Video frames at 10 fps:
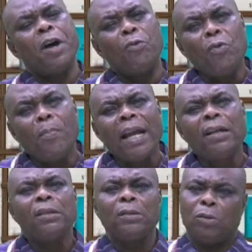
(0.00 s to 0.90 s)
a
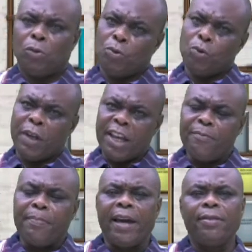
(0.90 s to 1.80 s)
woman to
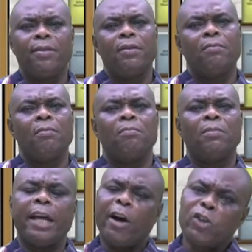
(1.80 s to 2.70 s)
give birth,
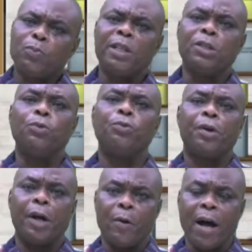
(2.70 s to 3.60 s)
the hospital
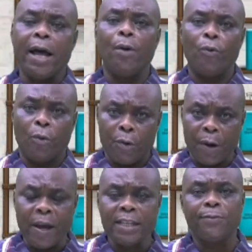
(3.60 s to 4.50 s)
will
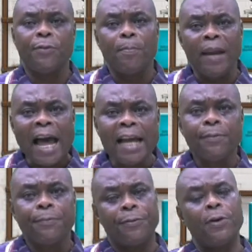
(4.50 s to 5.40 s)
request for blood
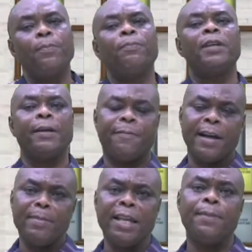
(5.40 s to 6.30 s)
from the
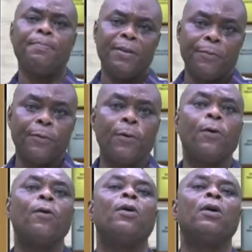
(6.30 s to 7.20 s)
family
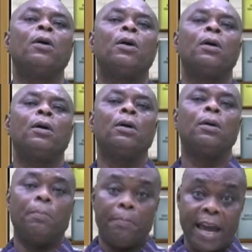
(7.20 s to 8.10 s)
before
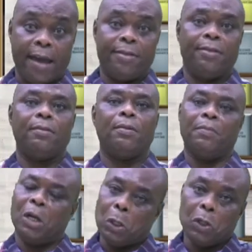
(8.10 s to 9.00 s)
birth,
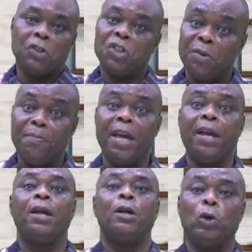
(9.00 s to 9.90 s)
because she
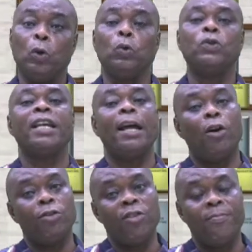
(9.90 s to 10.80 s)
may lose a
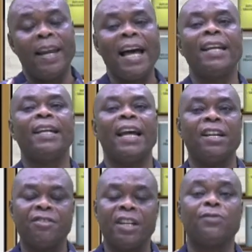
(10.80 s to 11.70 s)
lot of blood
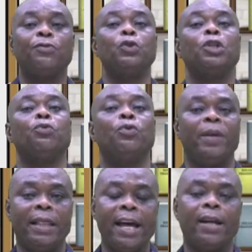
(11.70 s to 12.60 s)
and transfusion will be
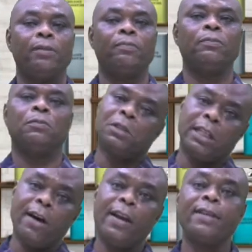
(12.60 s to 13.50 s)
done.
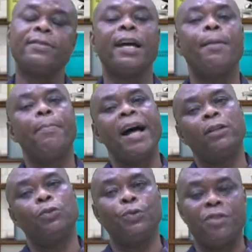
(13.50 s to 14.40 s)
Now let's come
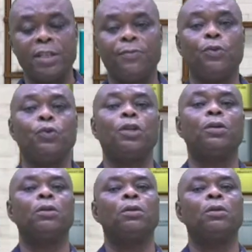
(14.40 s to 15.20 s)
back to transfusion.